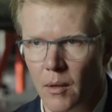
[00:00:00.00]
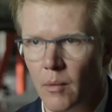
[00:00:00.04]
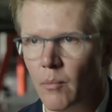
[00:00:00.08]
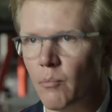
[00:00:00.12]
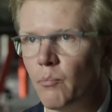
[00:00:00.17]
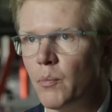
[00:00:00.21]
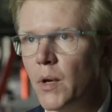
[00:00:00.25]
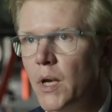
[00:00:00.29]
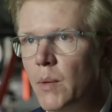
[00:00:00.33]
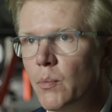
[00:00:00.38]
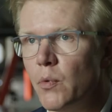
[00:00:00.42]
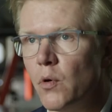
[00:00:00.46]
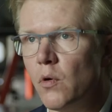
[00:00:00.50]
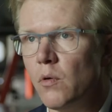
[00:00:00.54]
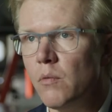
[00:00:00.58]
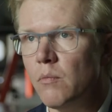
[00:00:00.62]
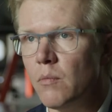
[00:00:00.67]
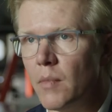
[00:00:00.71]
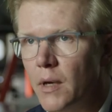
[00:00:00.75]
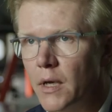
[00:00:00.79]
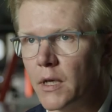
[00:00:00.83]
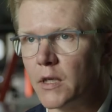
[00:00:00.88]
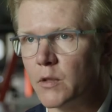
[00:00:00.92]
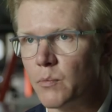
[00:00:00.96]

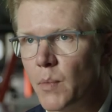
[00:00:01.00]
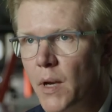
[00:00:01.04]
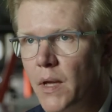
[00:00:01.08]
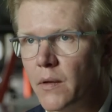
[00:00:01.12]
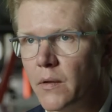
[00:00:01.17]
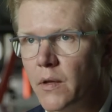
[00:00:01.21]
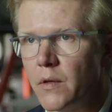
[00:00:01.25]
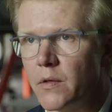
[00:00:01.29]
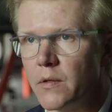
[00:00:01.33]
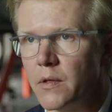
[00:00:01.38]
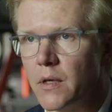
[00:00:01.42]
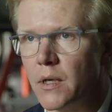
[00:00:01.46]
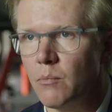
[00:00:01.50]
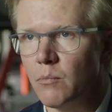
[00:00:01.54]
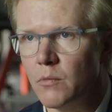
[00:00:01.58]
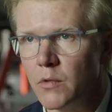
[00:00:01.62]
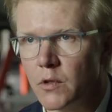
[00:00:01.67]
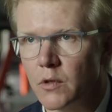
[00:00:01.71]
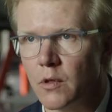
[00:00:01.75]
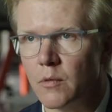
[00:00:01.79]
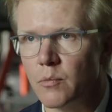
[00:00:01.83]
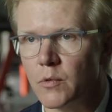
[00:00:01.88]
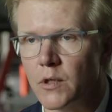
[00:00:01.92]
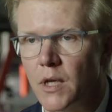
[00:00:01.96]
people, expand the team
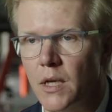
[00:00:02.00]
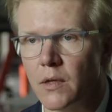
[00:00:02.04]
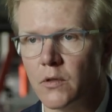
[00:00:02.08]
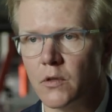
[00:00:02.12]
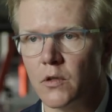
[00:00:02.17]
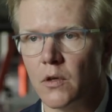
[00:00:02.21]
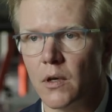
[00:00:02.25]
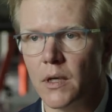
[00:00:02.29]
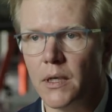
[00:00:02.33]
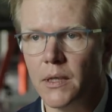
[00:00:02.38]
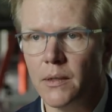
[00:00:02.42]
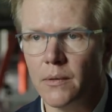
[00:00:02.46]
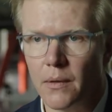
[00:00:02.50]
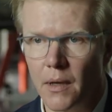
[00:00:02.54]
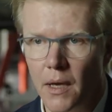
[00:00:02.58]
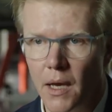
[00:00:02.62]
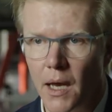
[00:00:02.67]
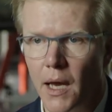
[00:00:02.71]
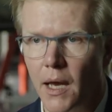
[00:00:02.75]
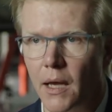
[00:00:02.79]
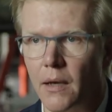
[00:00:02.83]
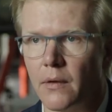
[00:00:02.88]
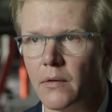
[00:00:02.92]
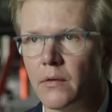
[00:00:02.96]
substantially,
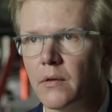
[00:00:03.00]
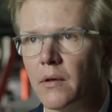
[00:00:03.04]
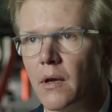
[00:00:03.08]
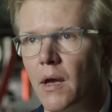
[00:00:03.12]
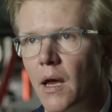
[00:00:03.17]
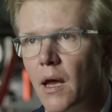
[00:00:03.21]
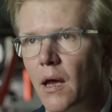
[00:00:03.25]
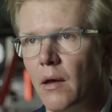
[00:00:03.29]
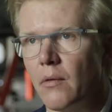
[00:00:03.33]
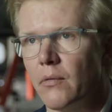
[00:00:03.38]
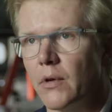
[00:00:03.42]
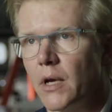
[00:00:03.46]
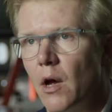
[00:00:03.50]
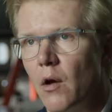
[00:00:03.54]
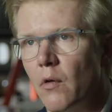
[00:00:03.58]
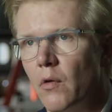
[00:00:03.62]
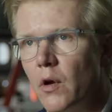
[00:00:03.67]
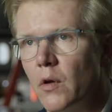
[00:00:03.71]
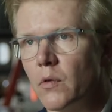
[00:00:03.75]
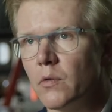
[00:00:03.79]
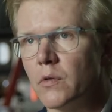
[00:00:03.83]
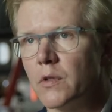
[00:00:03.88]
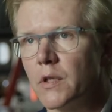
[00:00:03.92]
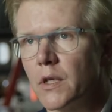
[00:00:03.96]
and having
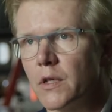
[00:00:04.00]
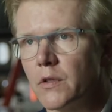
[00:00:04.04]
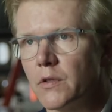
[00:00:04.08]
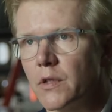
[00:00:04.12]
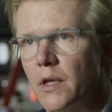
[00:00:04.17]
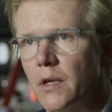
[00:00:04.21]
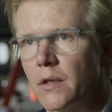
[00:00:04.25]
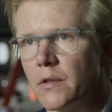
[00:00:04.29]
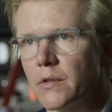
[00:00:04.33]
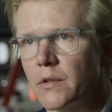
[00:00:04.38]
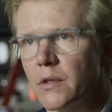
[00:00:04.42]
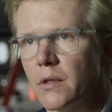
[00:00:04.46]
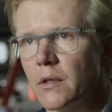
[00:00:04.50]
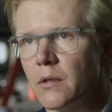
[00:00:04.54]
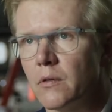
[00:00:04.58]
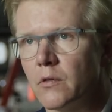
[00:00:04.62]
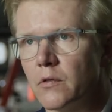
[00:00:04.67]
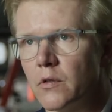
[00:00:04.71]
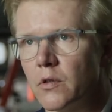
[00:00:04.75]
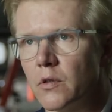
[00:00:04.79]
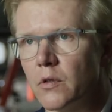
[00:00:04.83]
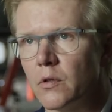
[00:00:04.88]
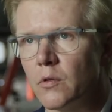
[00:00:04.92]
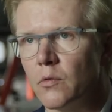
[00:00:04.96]
our own test center
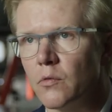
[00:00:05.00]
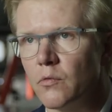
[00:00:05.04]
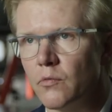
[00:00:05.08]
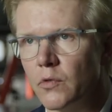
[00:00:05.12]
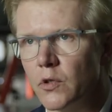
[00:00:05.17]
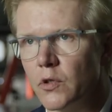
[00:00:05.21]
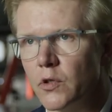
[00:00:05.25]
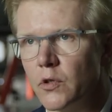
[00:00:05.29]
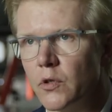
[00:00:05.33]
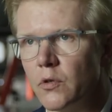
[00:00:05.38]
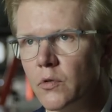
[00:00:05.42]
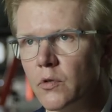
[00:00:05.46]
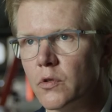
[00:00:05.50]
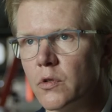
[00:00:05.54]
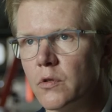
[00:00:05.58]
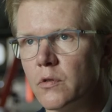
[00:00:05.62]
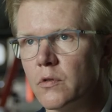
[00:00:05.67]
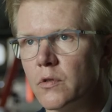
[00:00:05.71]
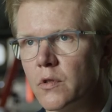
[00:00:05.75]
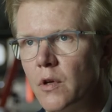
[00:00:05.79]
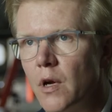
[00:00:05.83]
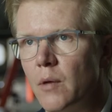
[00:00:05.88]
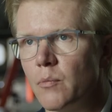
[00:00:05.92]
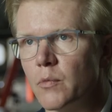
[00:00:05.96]
to reduce
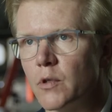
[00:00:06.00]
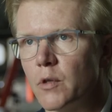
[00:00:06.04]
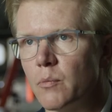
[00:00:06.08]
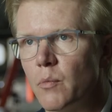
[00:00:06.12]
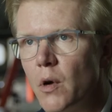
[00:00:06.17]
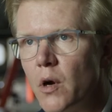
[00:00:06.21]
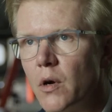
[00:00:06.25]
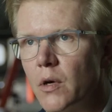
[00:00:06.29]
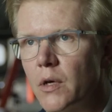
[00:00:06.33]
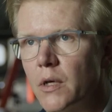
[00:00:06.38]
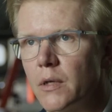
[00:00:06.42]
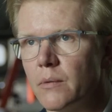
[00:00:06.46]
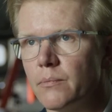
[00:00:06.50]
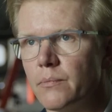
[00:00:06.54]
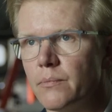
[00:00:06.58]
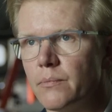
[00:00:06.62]
time to market.